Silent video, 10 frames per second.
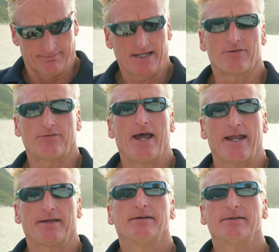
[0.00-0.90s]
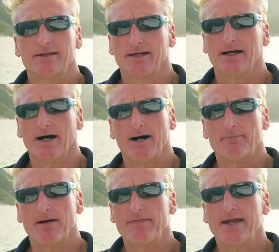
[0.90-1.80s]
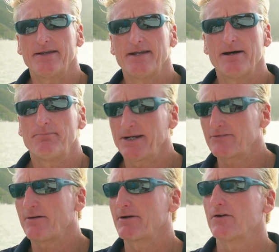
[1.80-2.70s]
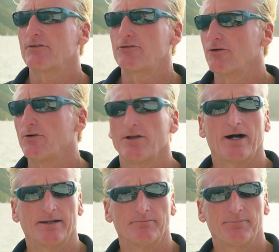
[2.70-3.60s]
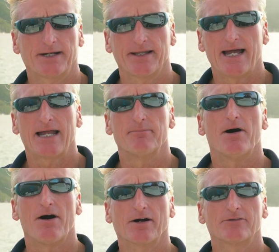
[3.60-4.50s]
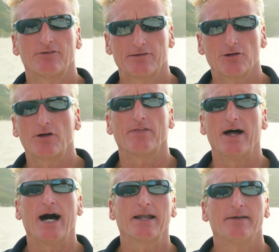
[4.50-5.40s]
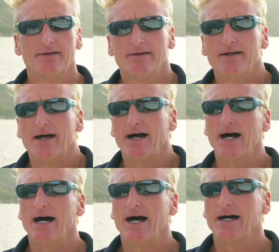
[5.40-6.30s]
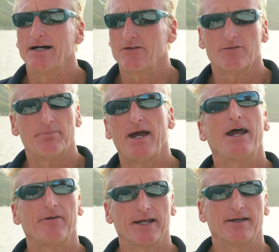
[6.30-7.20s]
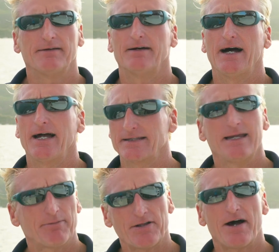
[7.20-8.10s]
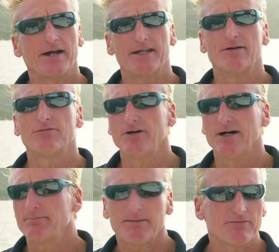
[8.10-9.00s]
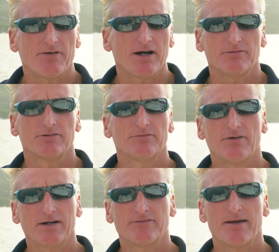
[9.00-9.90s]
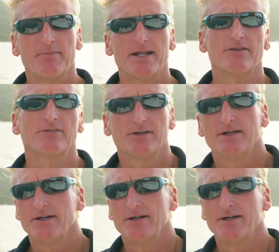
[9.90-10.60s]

Get it set and then pick something on the shoreline, pick a landmark, just look at that as a bearing and keep an eye on it for maybe 5-10 minutes